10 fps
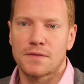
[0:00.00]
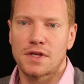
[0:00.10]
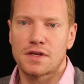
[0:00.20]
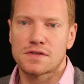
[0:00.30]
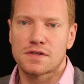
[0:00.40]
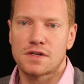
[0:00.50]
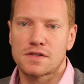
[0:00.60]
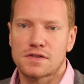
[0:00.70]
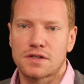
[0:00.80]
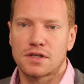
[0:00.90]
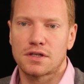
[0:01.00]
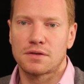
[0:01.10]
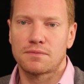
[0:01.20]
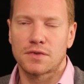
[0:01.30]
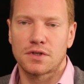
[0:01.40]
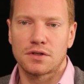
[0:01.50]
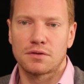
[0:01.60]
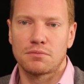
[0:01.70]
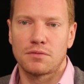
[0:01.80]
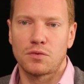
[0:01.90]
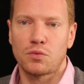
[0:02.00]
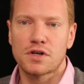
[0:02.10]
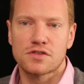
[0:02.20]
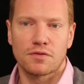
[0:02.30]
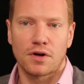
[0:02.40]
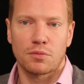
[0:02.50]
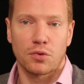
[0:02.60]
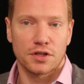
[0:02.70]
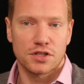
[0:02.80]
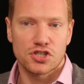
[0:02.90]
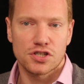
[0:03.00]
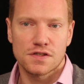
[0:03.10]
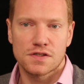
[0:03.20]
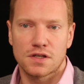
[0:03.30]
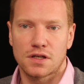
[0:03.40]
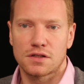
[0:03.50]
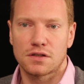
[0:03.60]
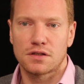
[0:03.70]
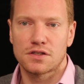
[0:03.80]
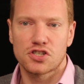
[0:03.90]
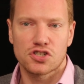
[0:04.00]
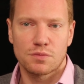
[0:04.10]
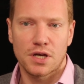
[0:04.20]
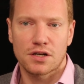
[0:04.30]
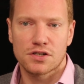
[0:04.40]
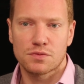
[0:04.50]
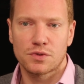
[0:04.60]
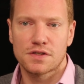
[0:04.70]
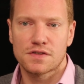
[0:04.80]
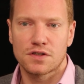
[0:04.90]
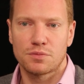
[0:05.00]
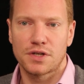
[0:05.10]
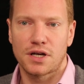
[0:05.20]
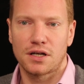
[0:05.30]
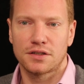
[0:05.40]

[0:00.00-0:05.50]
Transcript: is, is the, the words of our politicians and the decision makers within Serbia.